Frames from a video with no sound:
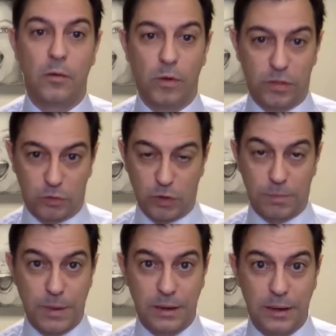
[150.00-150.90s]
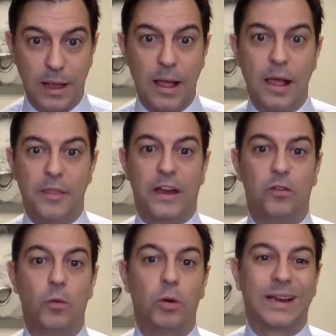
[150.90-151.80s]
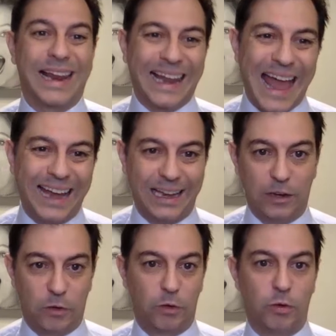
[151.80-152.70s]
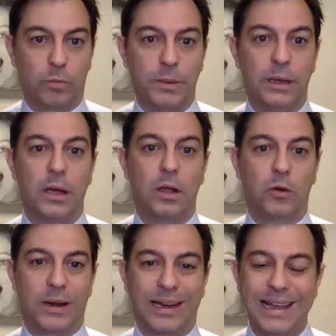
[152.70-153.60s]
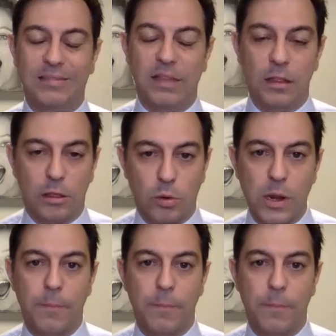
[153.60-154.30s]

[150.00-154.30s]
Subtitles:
with the treatment that you would gladly introduce me to at least 3